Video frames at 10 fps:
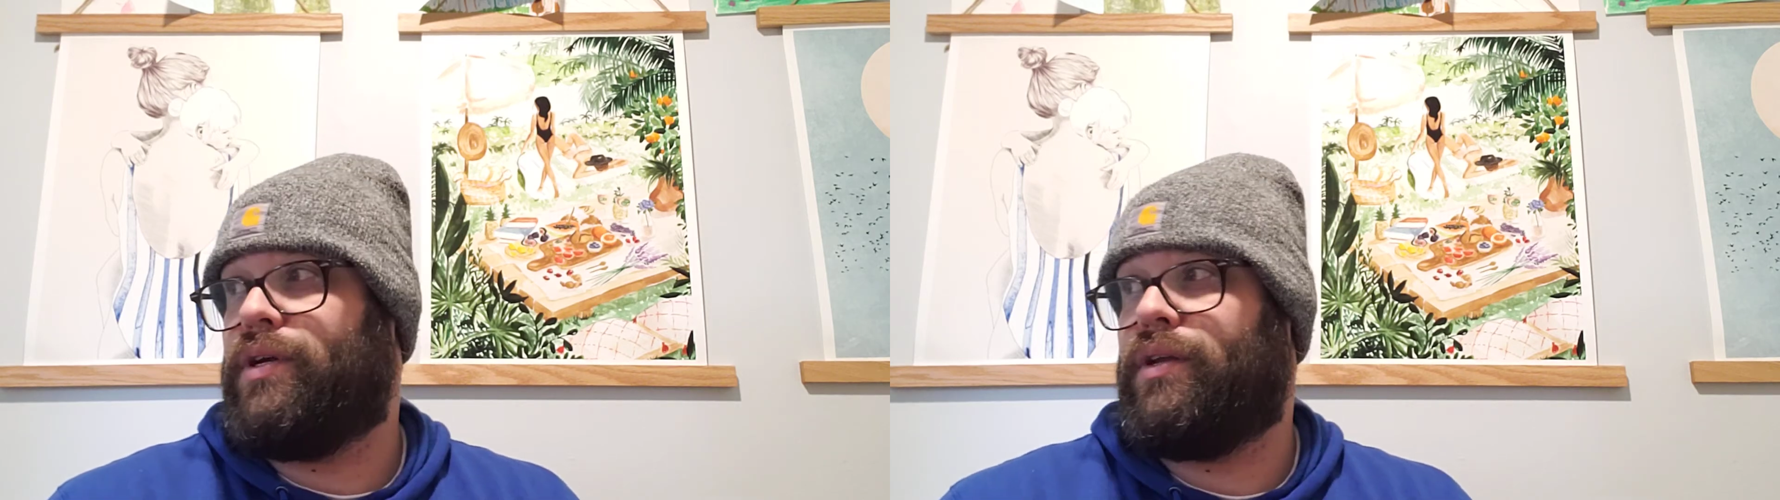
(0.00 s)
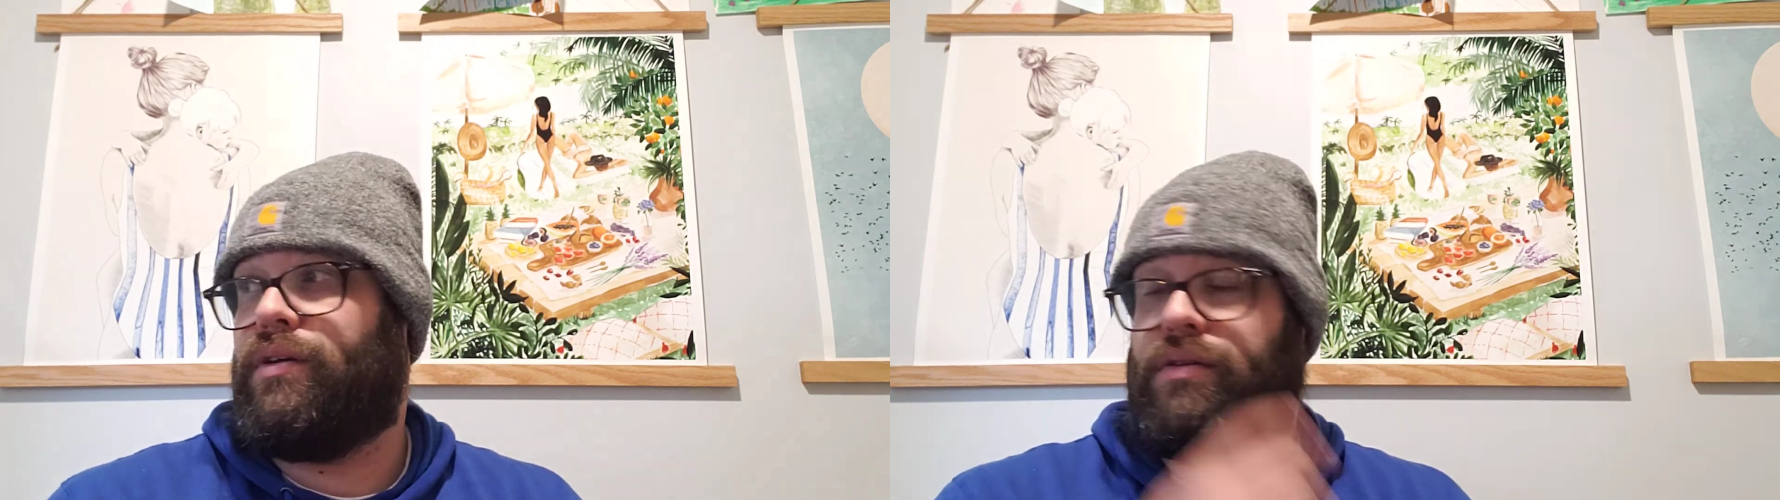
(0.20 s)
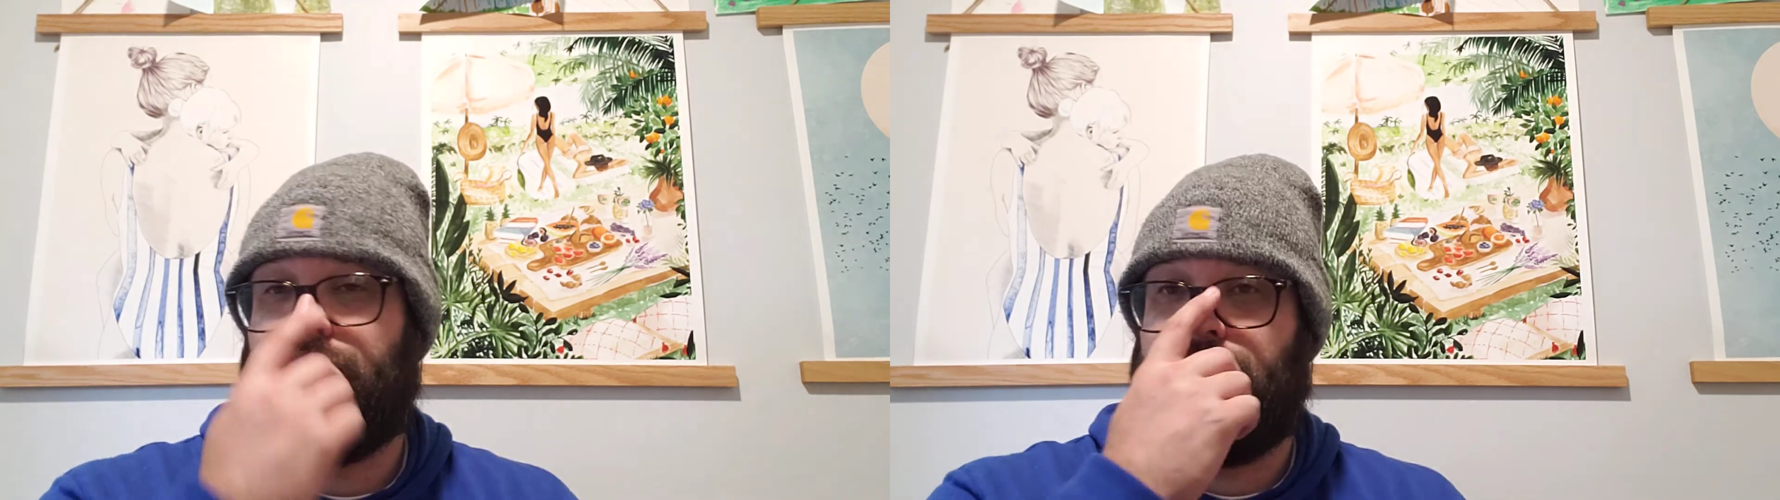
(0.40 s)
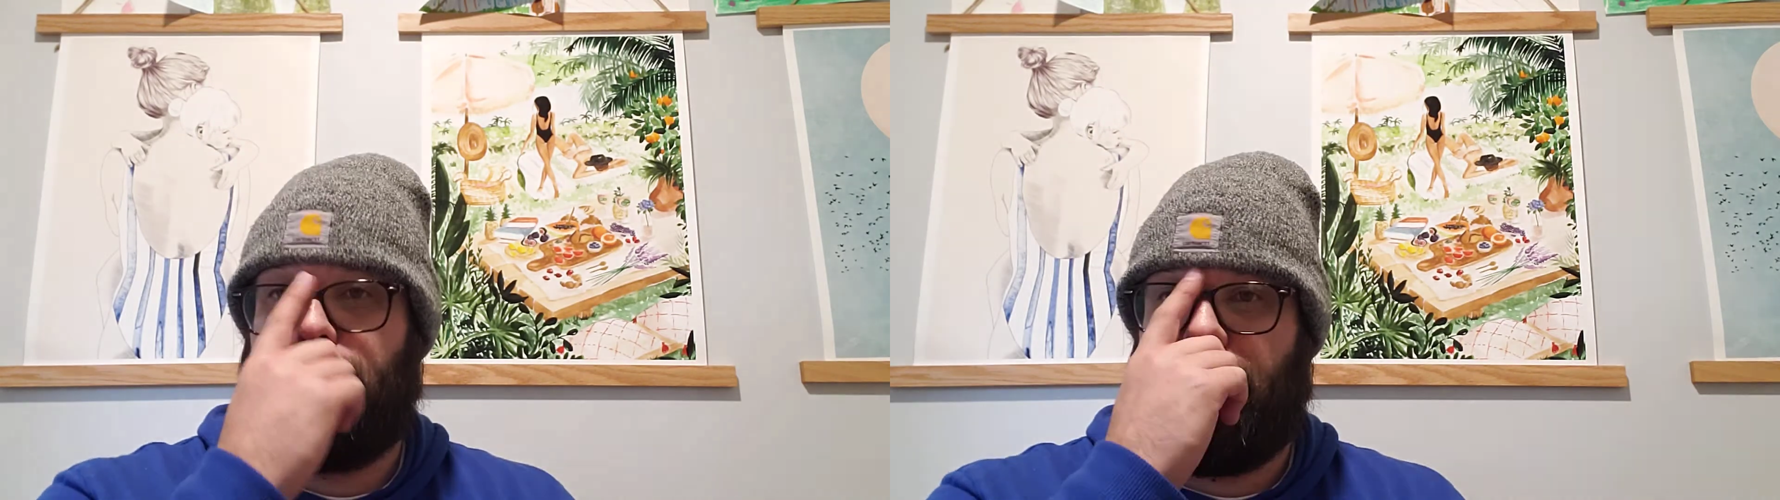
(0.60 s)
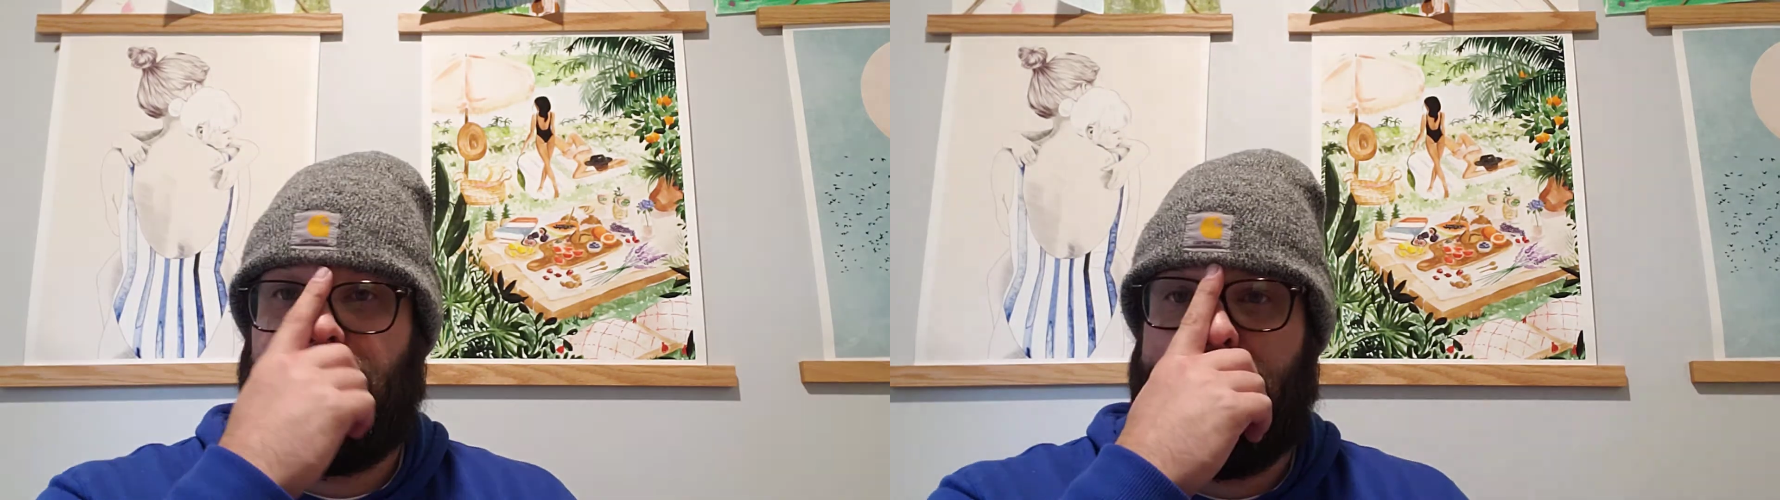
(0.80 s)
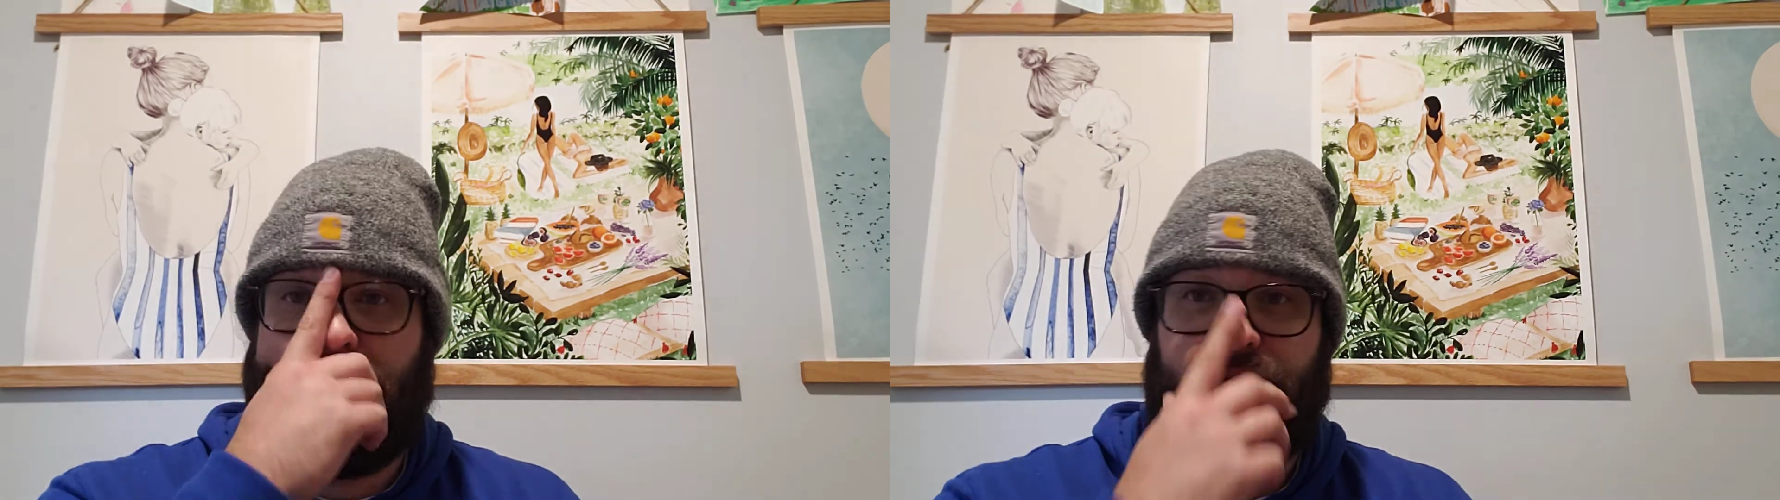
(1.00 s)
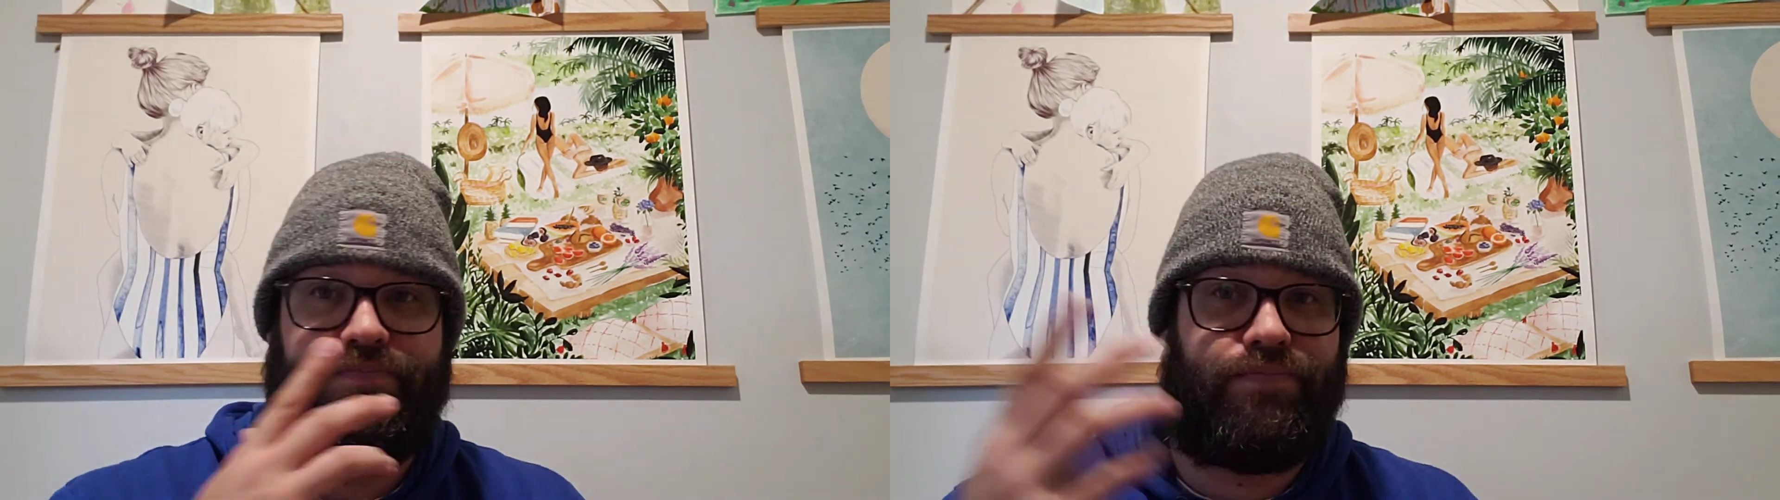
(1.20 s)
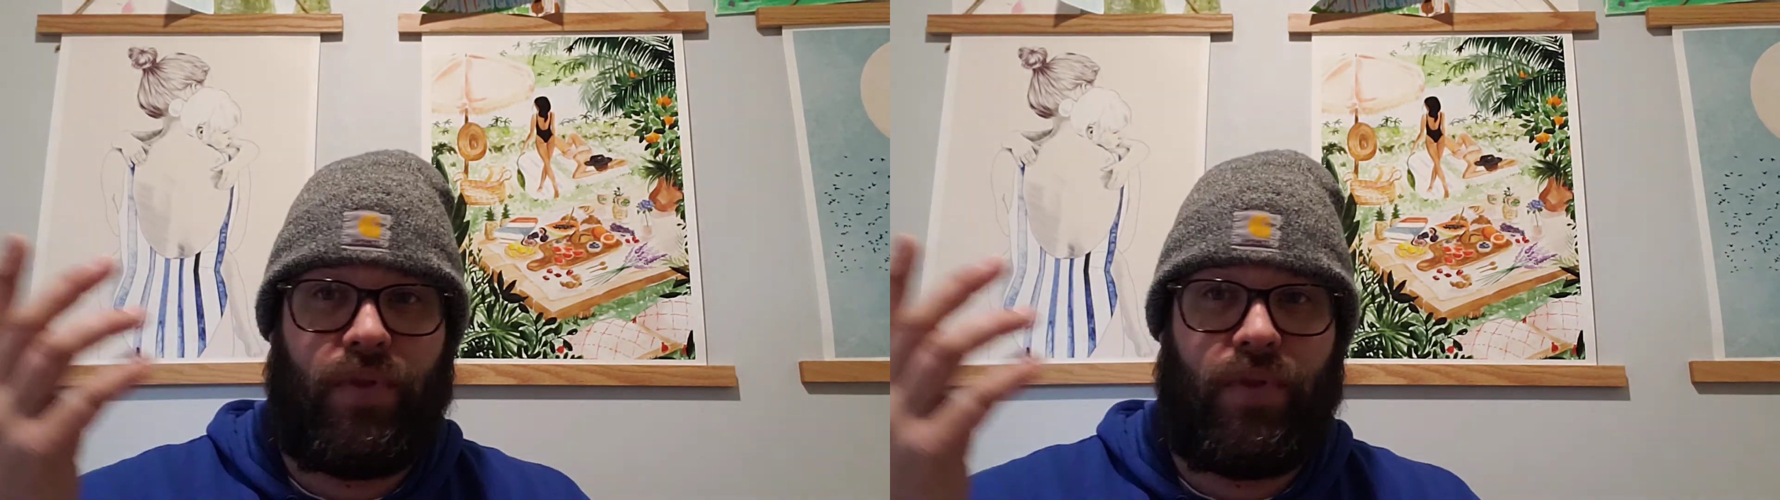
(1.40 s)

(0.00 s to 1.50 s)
right now, just because